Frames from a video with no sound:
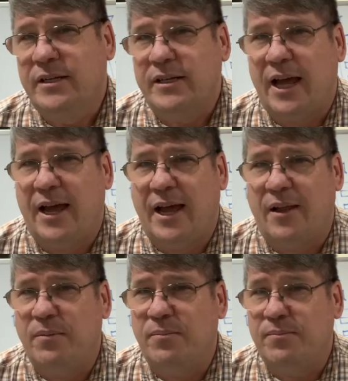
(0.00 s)

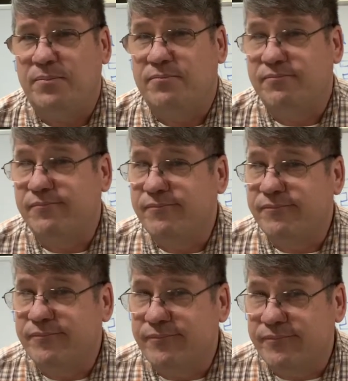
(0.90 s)
And
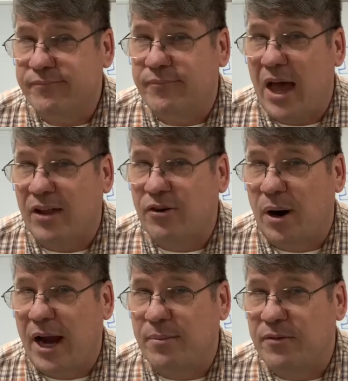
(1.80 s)
that's our
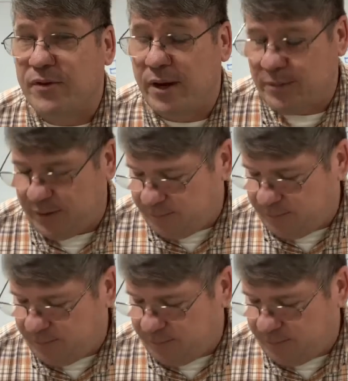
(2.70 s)
hammer family.